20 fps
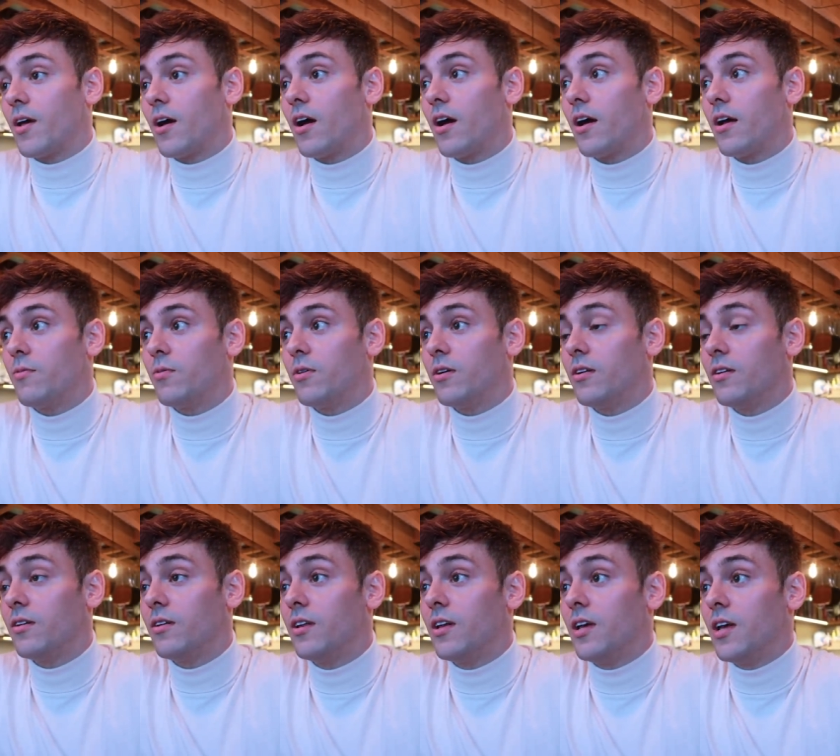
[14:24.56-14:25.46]
I
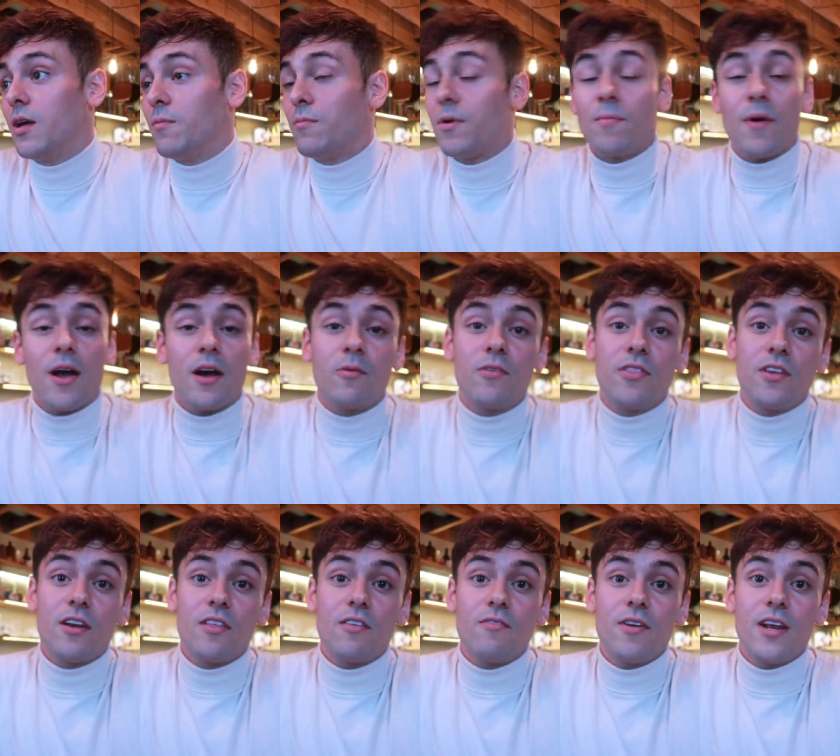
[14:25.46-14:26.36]
will be back with
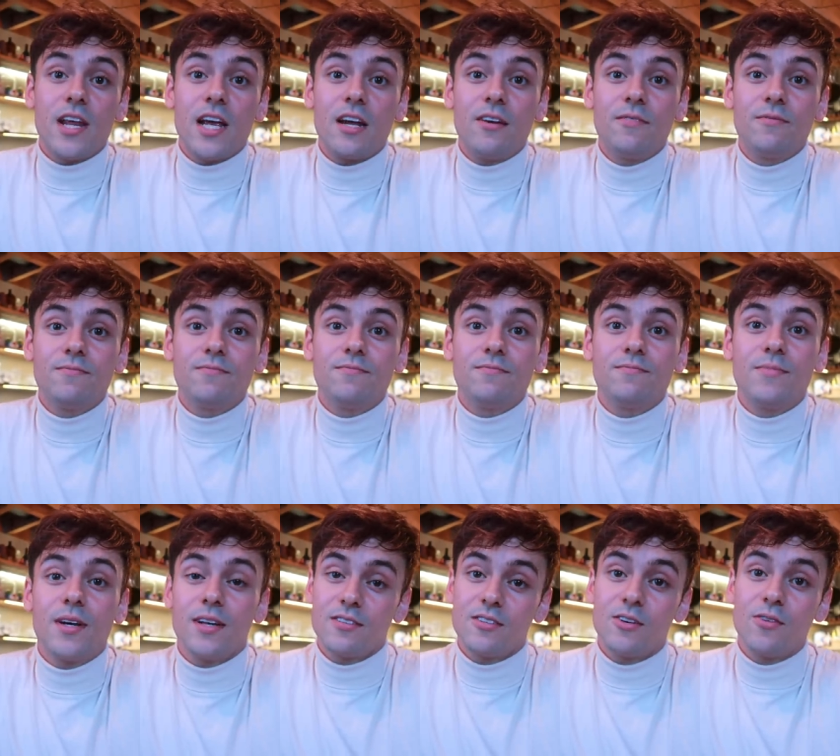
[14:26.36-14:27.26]
another video.
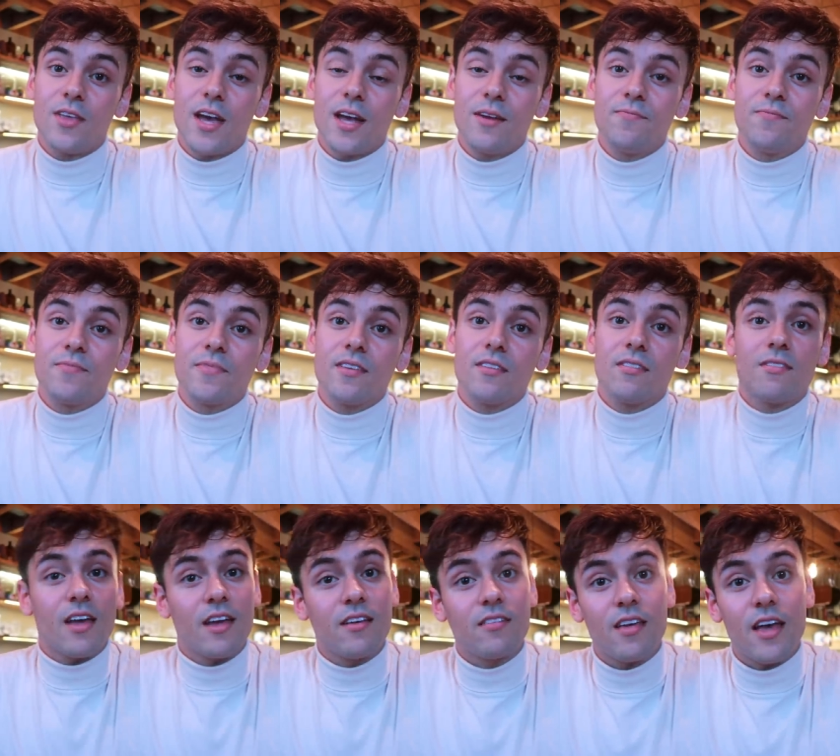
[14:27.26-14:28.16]
But until then,
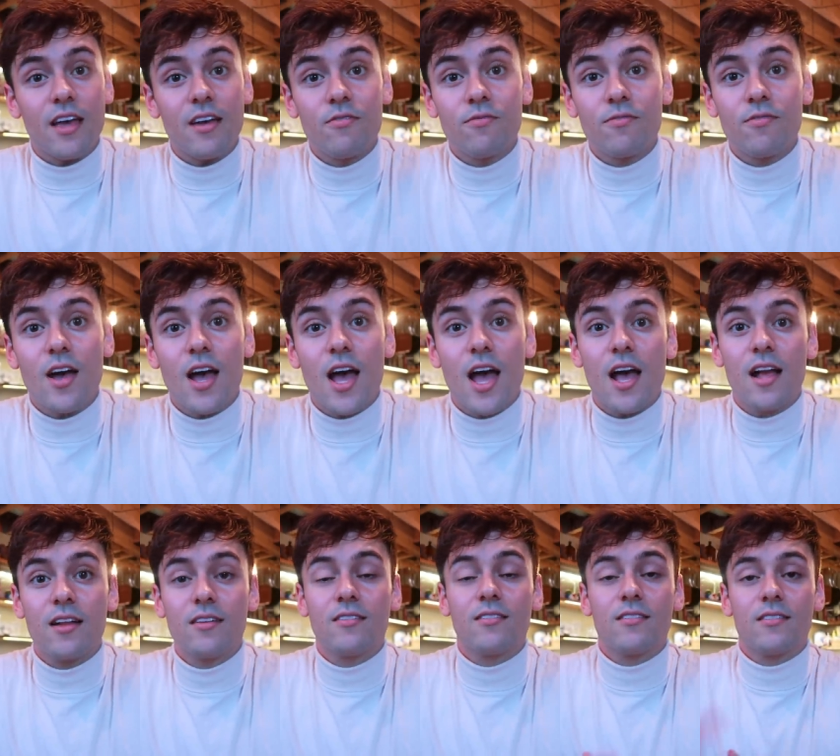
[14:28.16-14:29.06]
stay safe
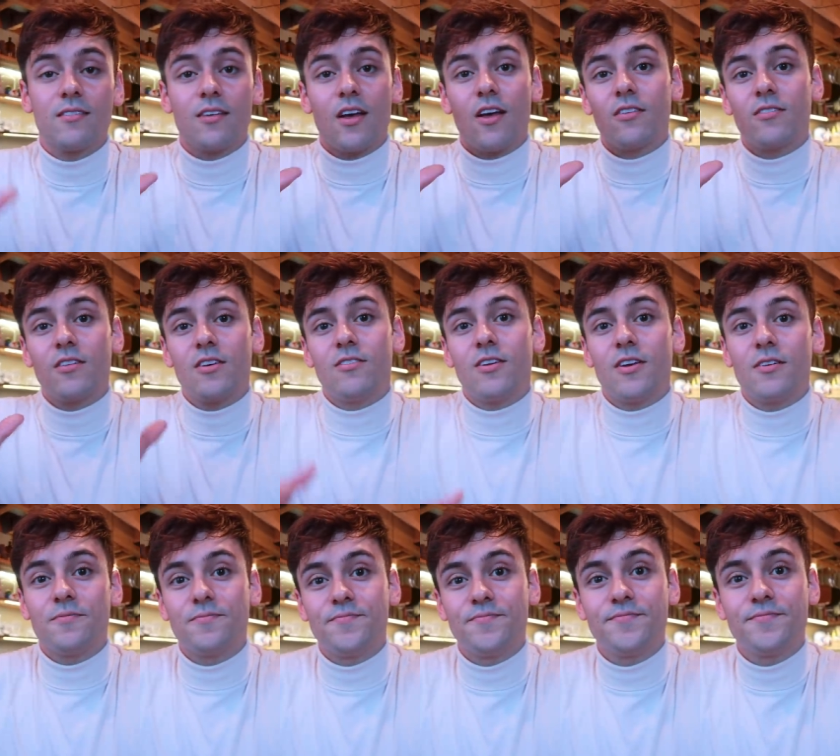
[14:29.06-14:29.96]
and I'll see you
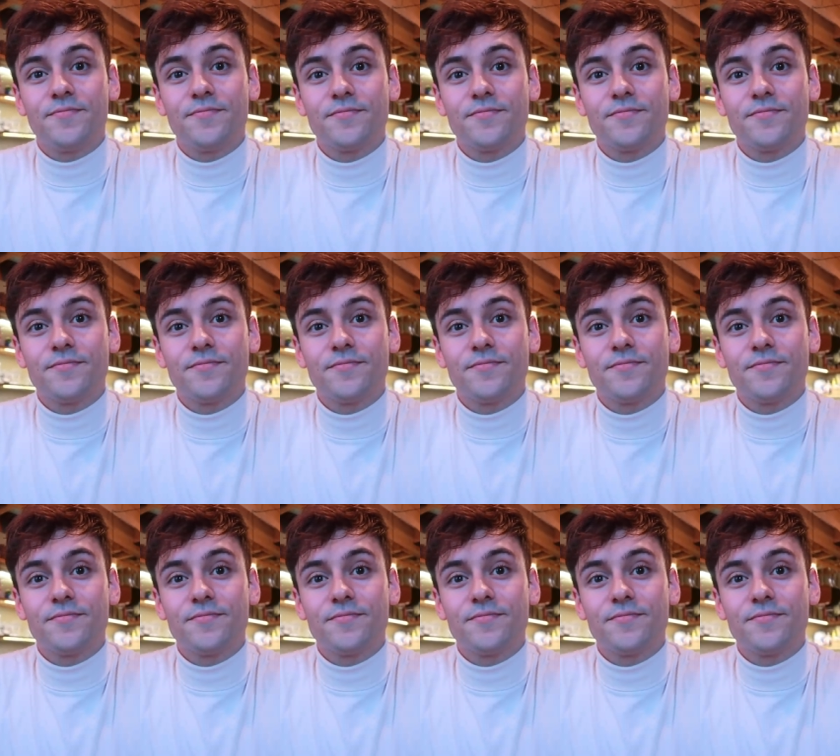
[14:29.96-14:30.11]
soon.